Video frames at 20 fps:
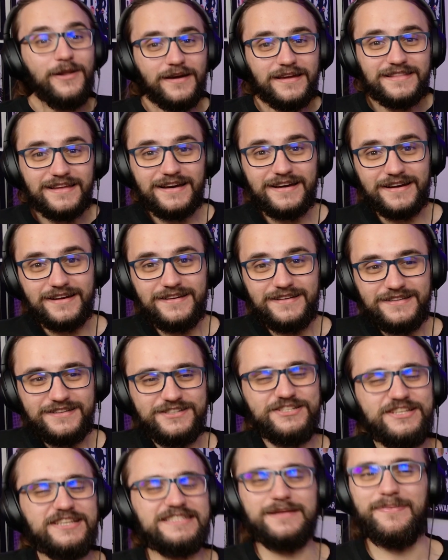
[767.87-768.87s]
Look at her.
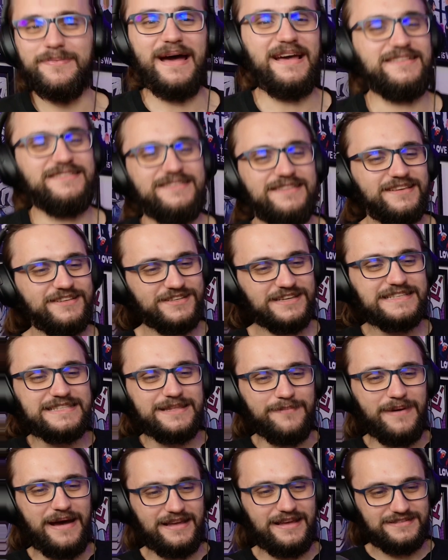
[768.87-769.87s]
She's the best. She's the
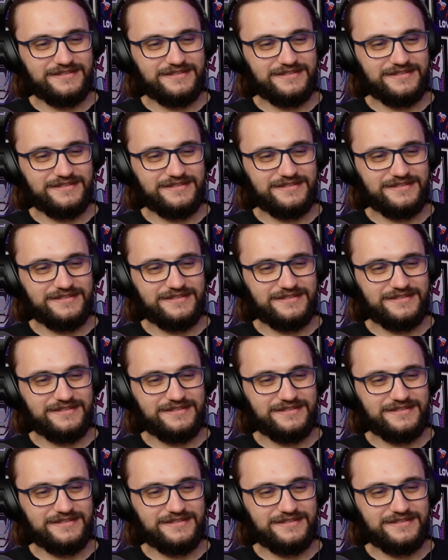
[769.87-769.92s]
best.